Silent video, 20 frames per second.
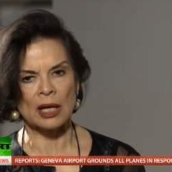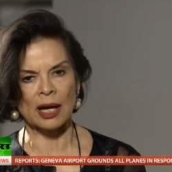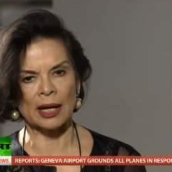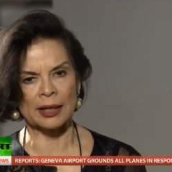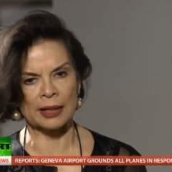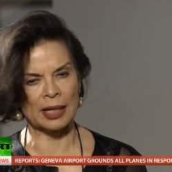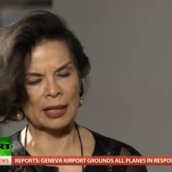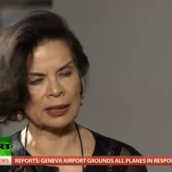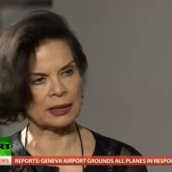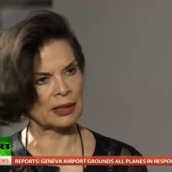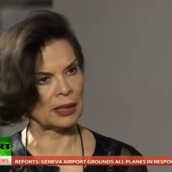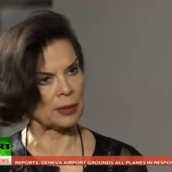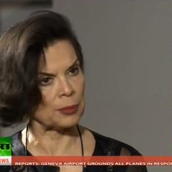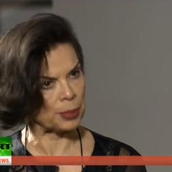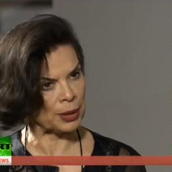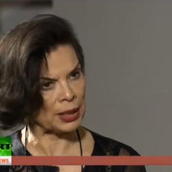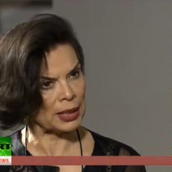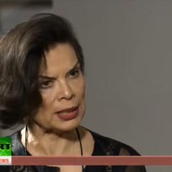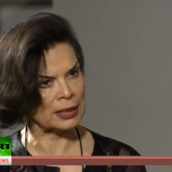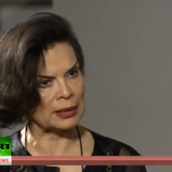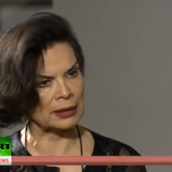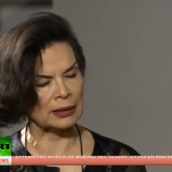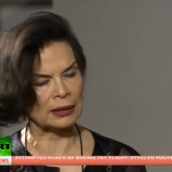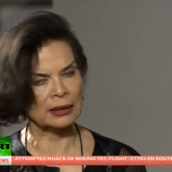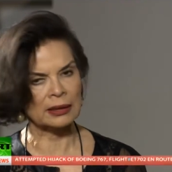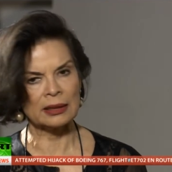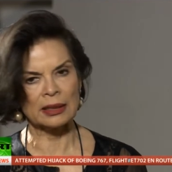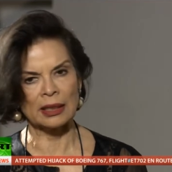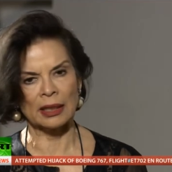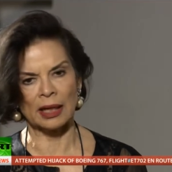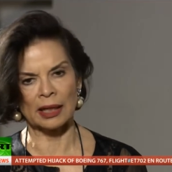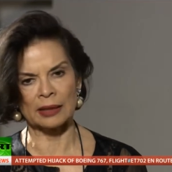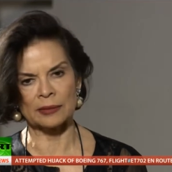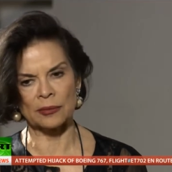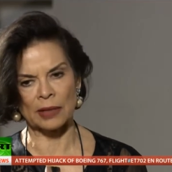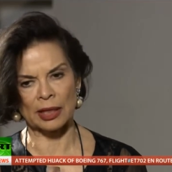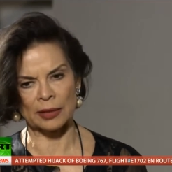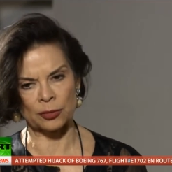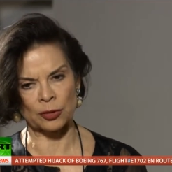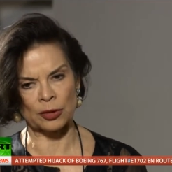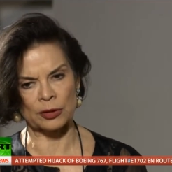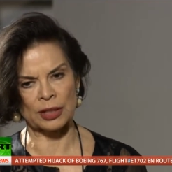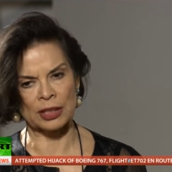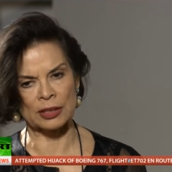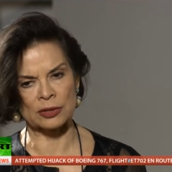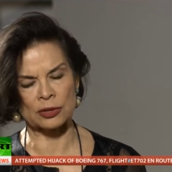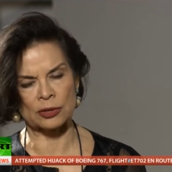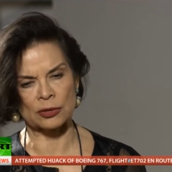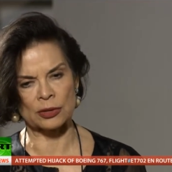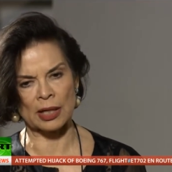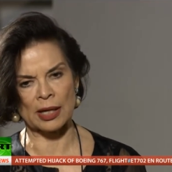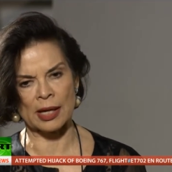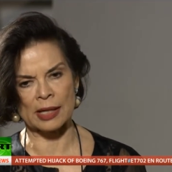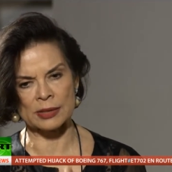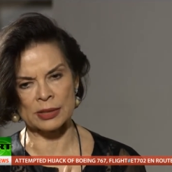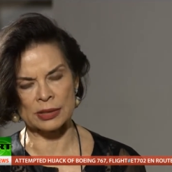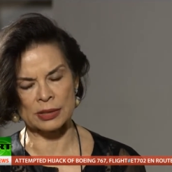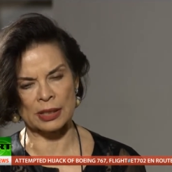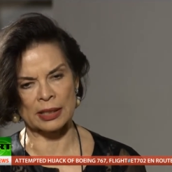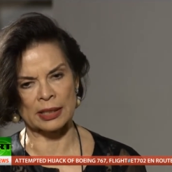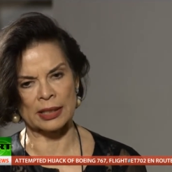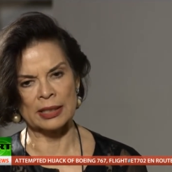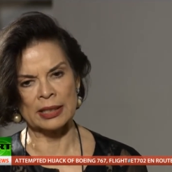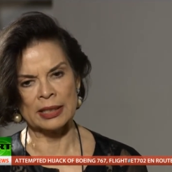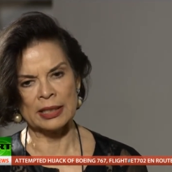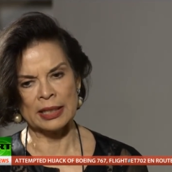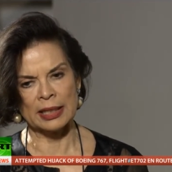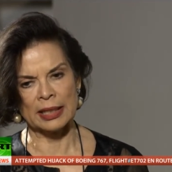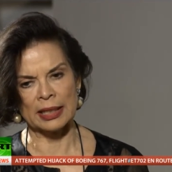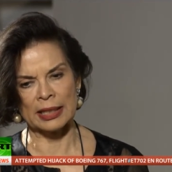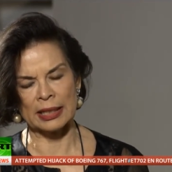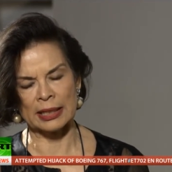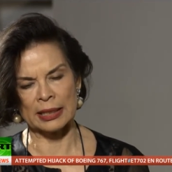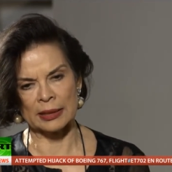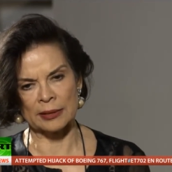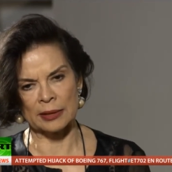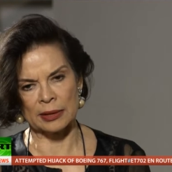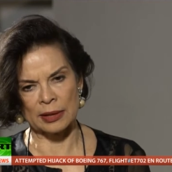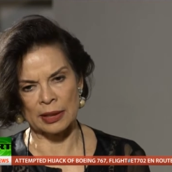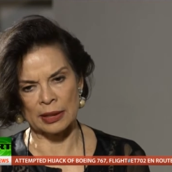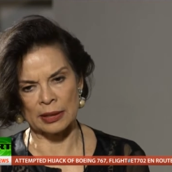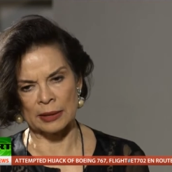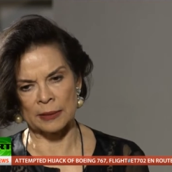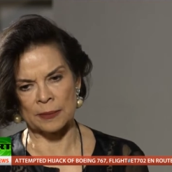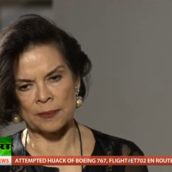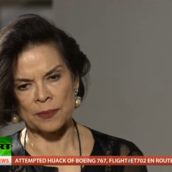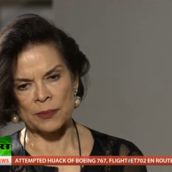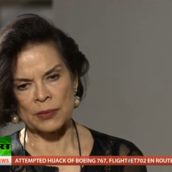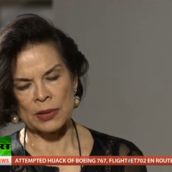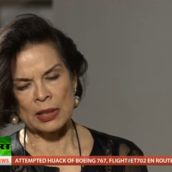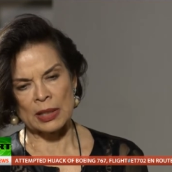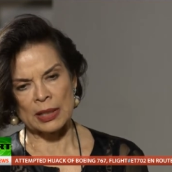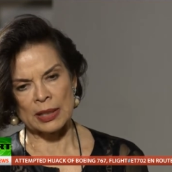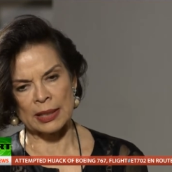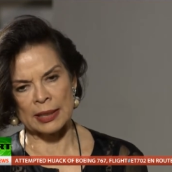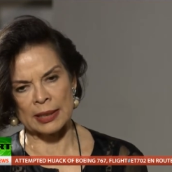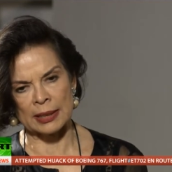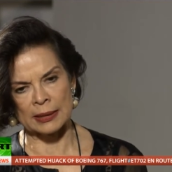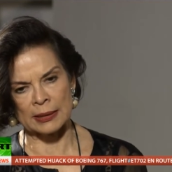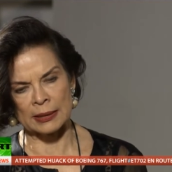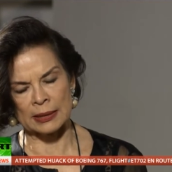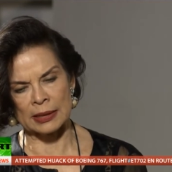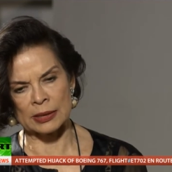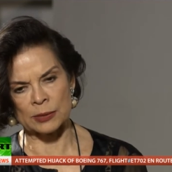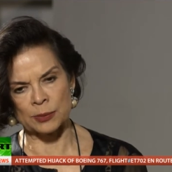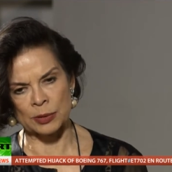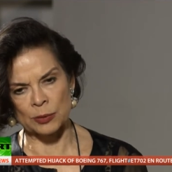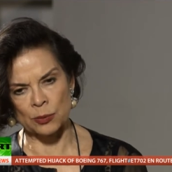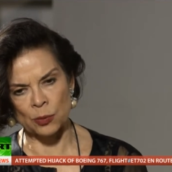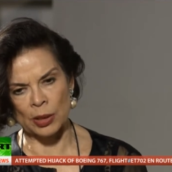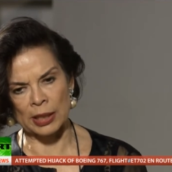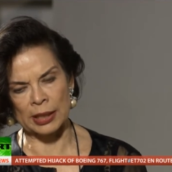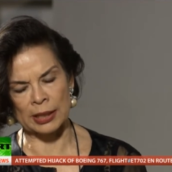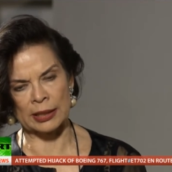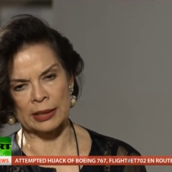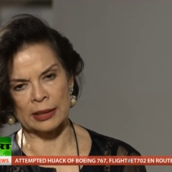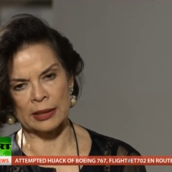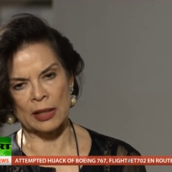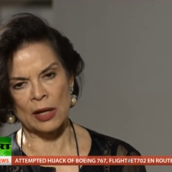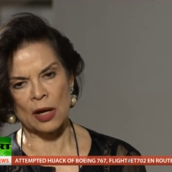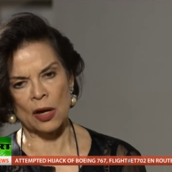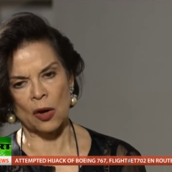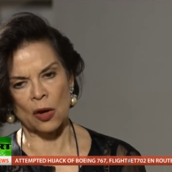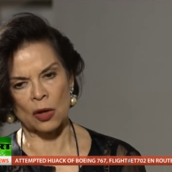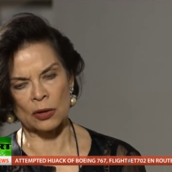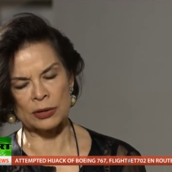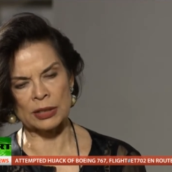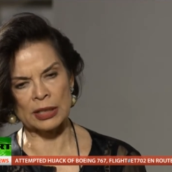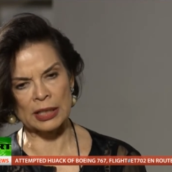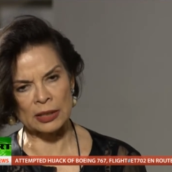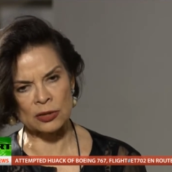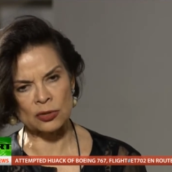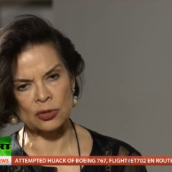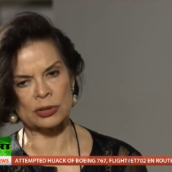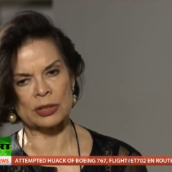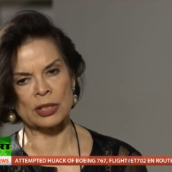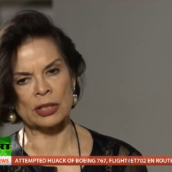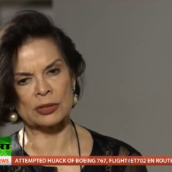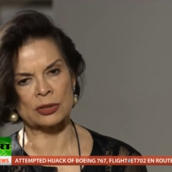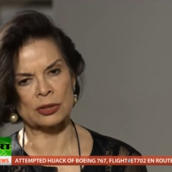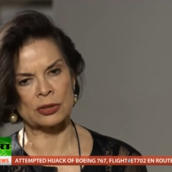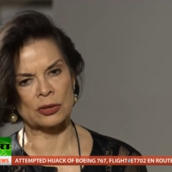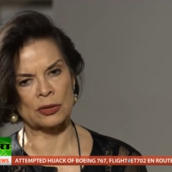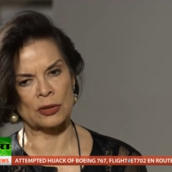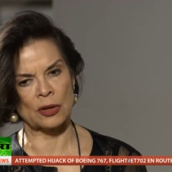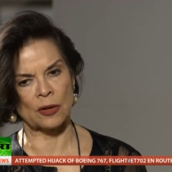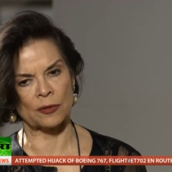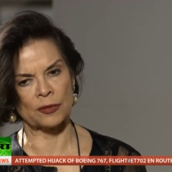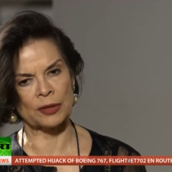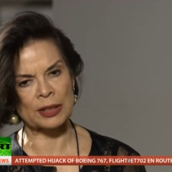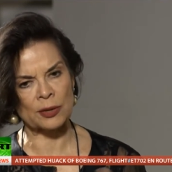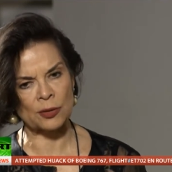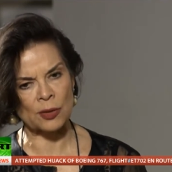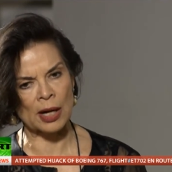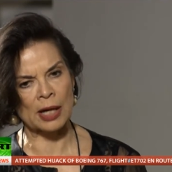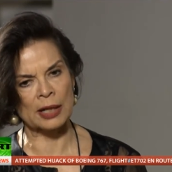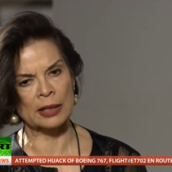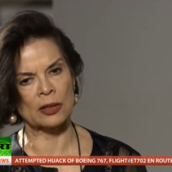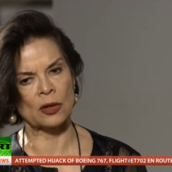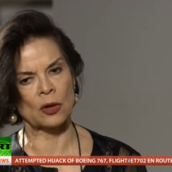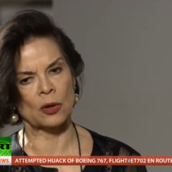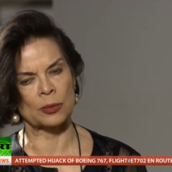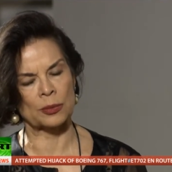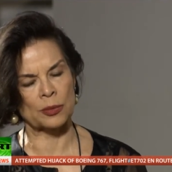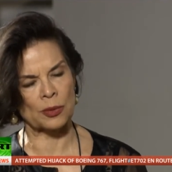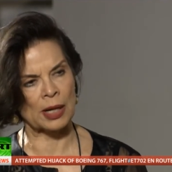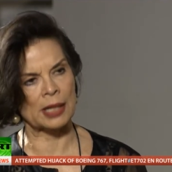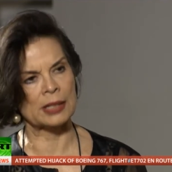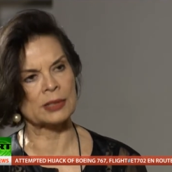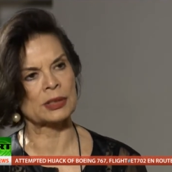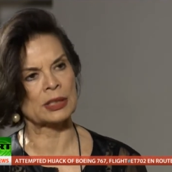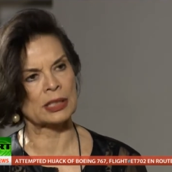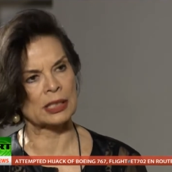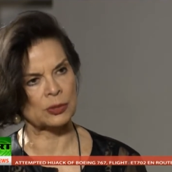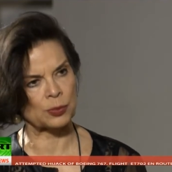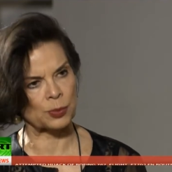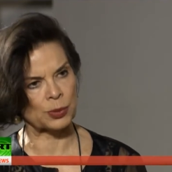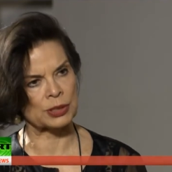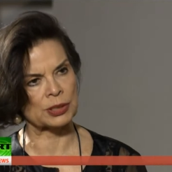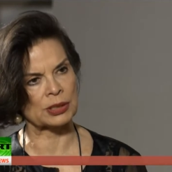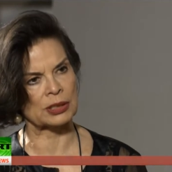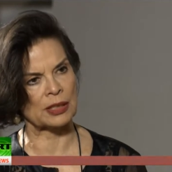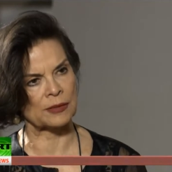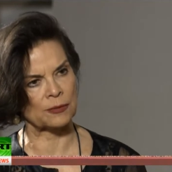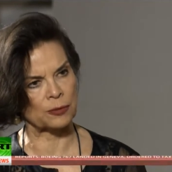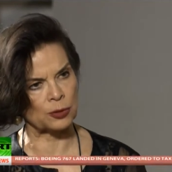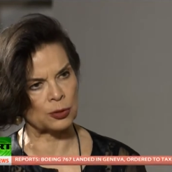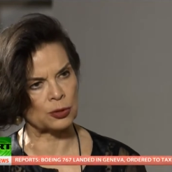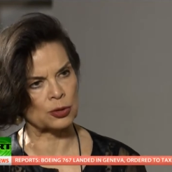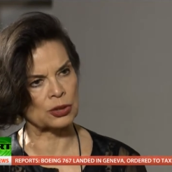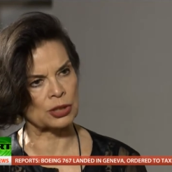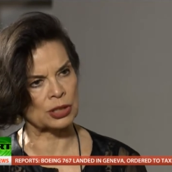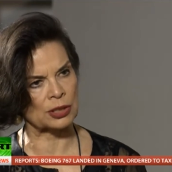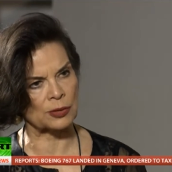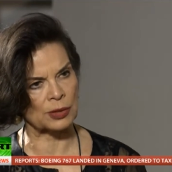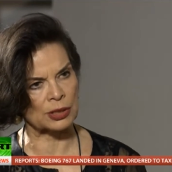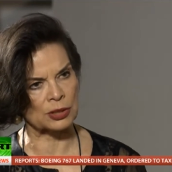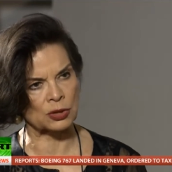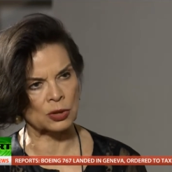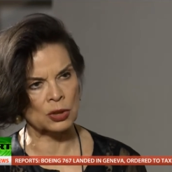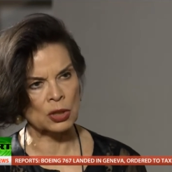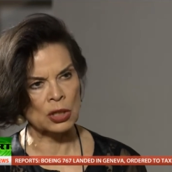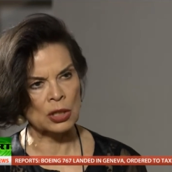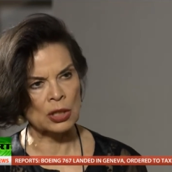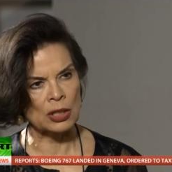And I campaign, and my foundation has is been working on the introduction of a crime called Crimes Against Present and Future Generation,